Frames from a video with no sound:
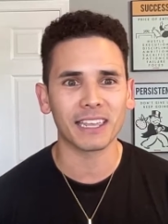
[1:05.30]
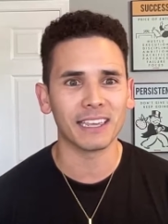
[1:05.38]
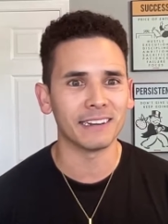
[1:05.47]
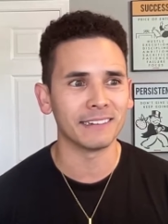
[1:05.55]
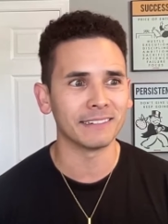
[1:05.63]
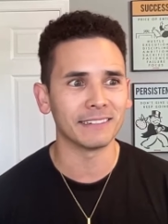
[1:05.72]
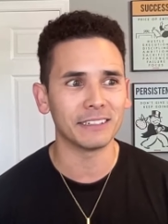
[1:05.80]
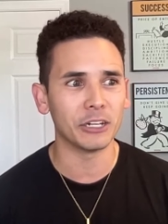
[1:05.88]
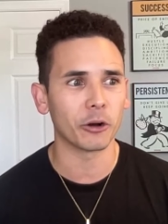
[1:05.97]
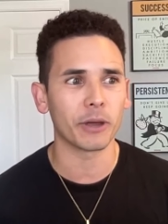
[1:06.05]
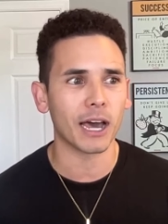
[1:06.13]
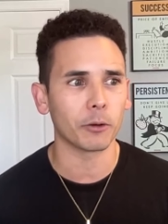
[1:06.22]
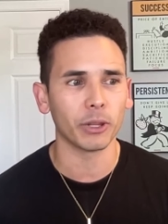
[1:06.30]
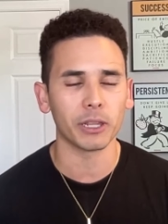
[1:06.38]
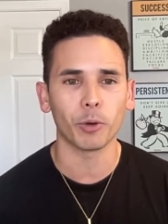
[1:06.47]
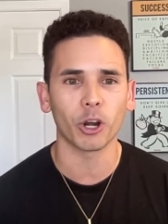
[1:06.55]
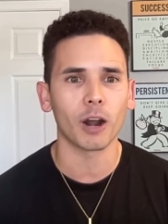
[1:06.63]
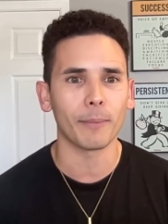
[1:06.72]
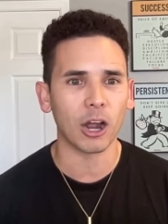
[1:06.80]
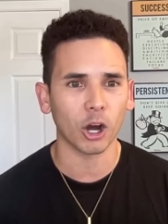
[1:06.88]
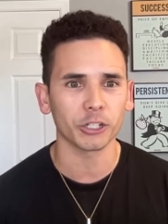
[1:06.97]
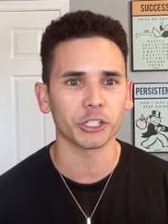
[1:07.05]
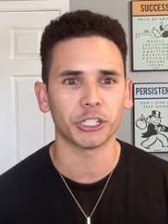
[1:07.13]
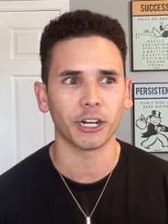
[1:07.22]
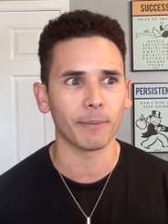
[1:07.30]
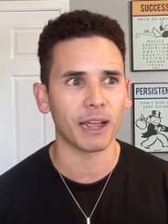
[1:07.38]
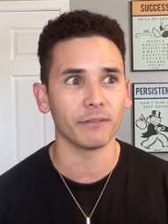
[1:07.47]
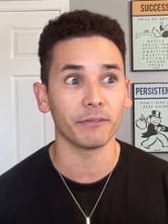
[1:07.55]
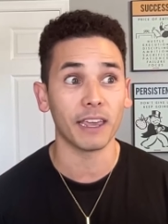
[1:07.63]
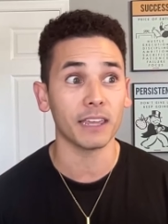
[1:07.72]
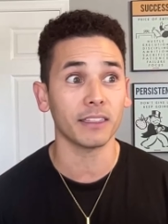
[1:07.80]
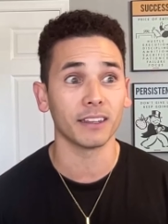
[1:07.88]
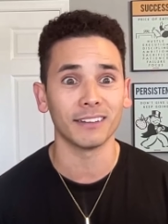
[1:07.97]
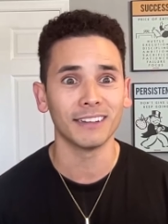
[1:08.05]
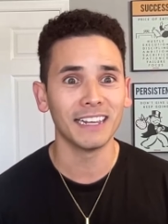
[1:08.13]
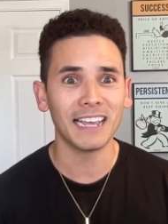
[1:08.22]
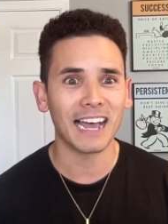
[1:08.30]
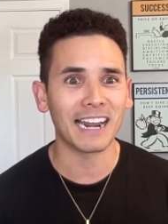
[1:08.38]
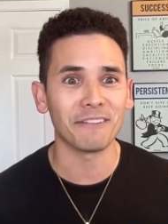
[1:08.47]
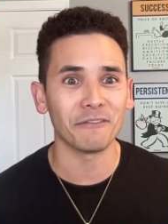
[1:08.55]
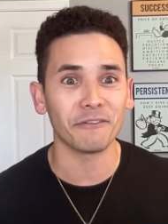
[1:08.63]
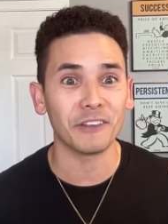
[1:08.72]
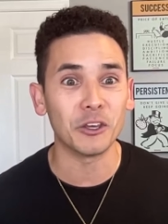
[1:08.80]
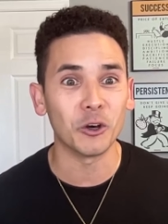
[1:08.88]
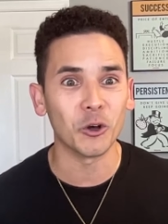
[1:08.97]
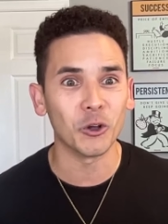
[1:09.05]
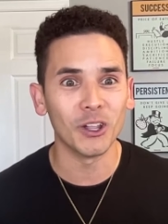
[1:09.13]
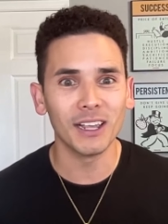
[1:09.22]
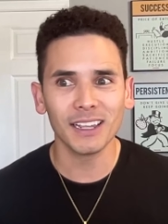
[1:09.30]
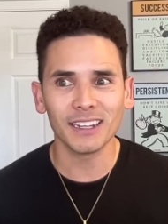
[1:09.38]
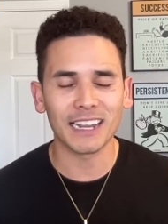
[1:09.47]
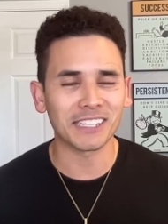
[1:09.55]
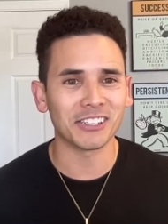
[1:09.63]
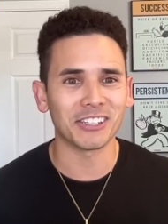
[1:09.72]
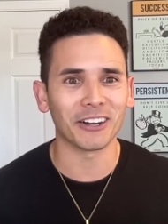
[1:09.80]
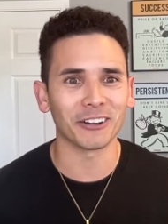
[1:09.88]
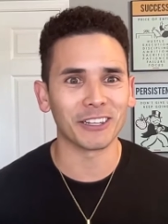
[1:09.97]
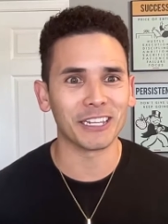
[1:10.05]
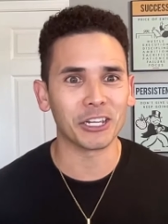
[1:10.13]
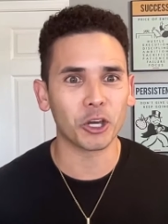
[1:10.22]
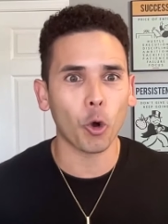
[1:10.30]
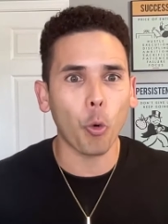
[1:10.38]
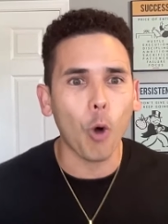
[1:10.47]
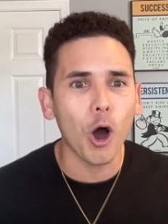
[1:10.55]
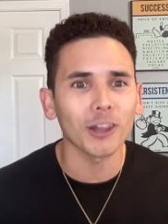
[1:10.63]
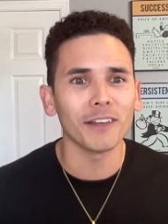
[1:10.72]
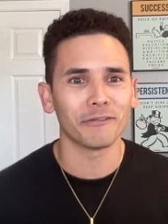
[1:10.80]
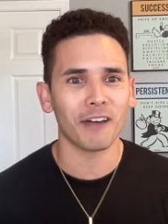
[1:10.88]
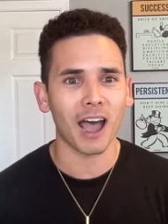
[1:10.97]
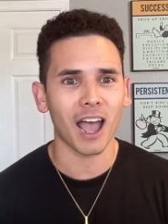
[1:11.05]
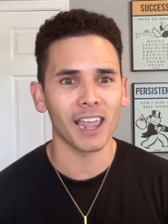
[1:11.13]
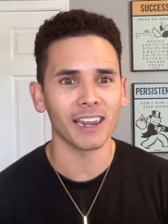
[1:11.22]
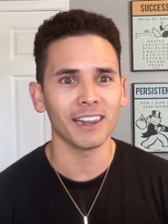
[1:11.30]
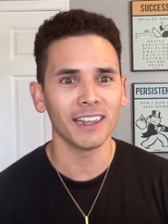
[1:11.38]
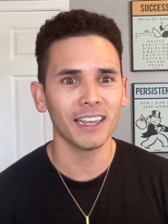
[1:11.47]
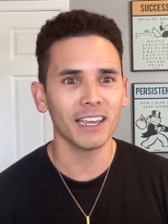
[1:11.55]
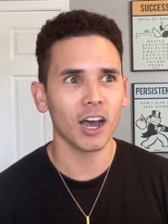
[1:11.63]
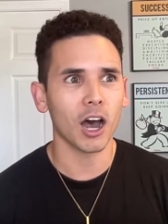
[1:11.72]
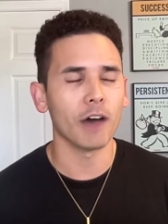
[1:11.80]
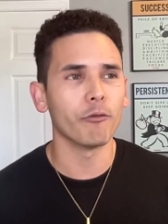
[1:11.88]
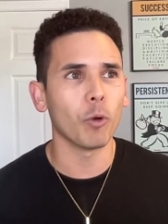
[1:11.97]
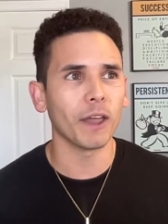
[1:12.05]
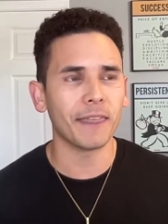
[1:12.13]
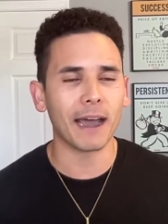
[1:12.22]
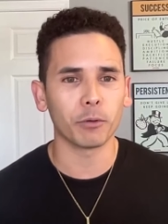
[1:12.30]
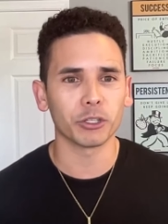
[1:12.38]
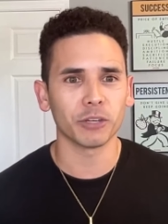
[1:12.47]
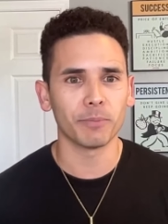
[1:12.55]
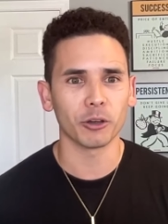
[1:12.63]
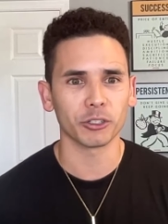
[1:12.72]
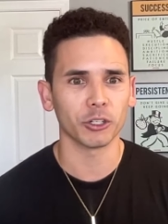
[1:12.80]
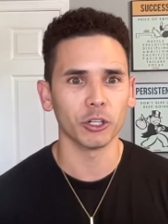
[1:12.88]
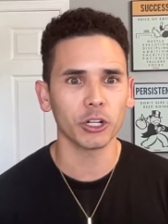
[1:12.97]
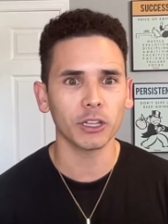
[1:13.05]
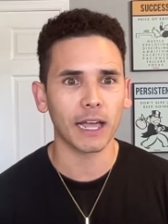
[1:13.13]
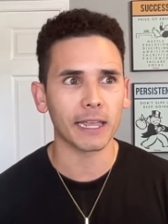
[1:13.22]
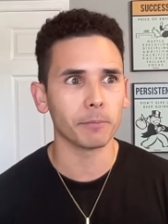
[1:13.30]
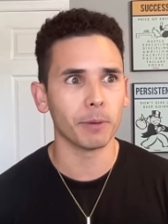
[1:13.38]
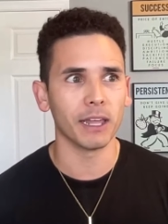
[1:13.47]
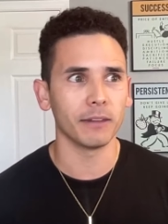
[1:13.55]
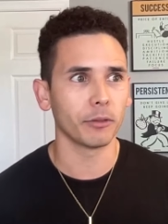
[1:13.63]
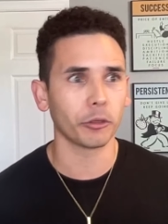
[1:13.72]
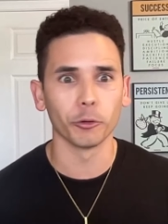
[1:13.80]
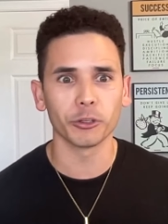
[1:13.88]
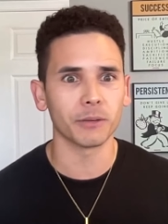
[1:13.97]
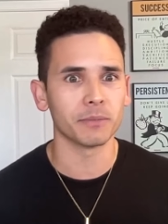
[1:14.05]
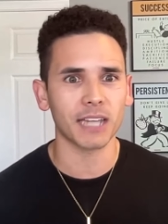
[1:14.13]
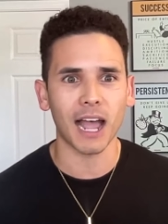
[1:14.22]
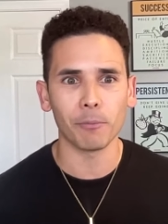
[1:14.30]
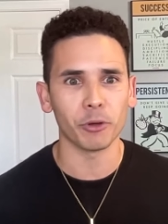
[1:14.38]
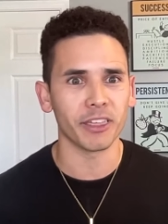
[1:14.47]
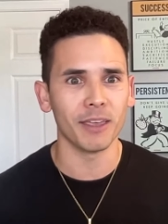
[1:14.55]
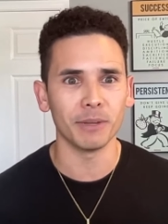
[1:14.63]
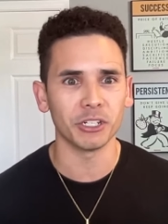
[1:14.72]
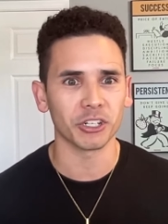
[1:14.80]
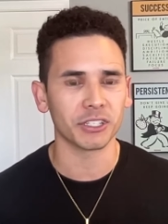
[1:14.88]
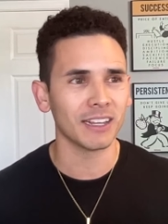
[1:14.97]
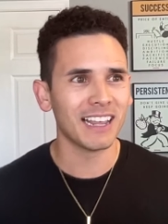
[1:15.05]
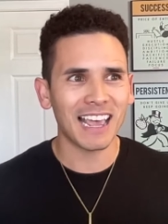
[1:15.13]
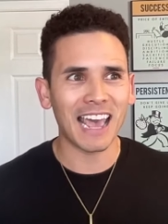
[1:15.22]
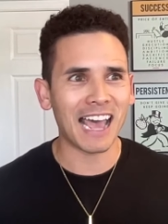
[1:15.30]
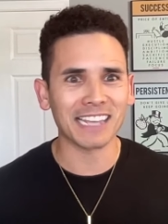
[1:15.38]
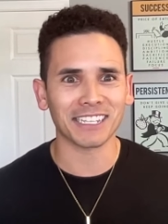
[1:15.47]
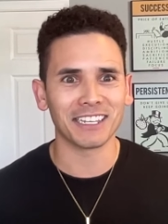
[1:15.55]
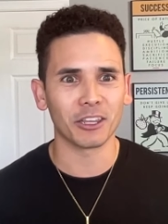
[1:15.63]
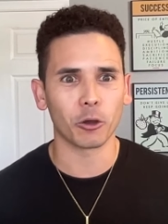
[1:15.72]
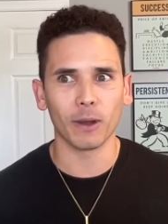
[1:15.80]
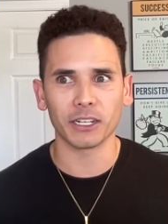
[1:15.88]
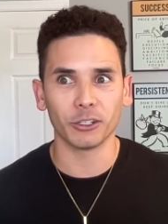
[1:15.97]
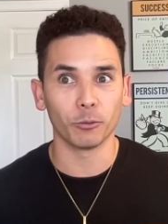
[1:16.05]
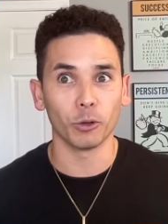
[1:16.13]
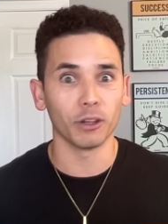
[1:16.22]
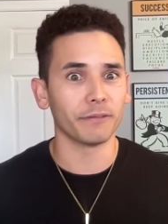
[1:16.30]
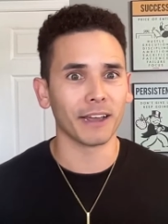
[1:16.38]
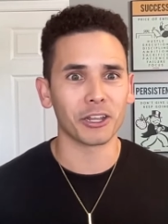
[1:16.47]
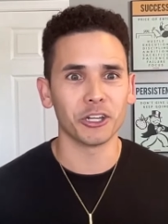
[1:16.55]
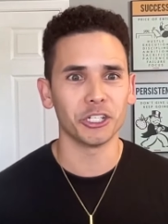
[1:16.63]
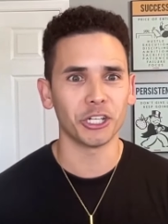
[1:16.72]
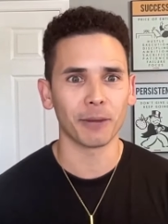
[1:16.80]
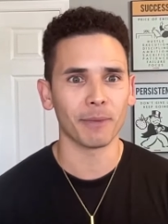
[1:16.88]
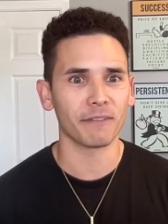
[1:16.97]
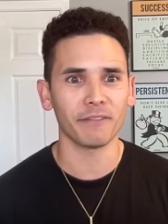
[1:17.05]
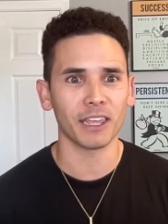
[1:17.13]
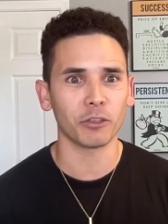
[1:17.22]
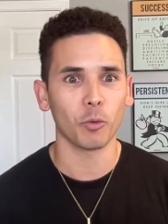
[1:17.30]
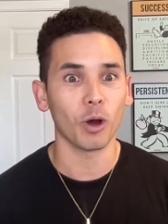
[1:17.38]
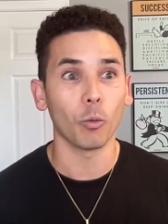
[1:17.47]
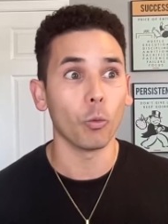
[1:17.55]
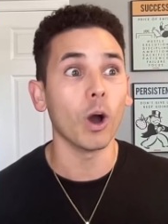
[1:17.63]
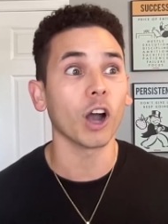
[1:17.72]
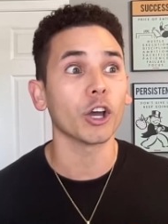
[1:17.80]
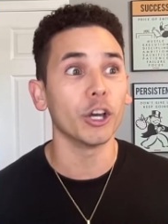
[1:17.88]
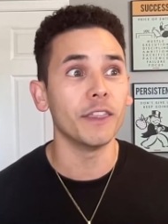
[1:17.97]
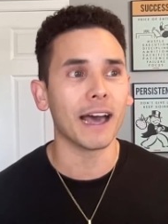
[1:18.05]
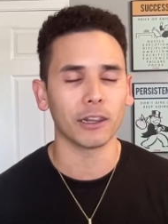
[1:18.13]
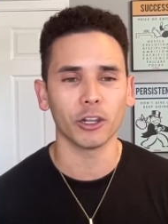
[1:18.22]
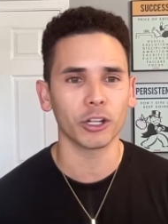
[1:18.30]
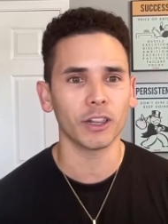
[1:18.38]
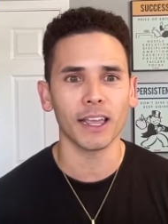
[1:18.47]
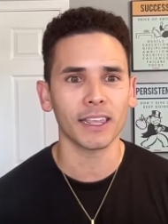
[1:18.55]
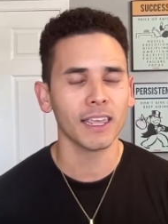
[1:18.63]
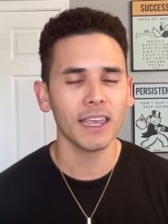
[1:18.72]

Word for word: and you know god really put it on my heart to share my faith and i didn't feel necessarily qualified of what that was supposed to look like but through some time with him and just asking the question well if i could share my faith what what could that look like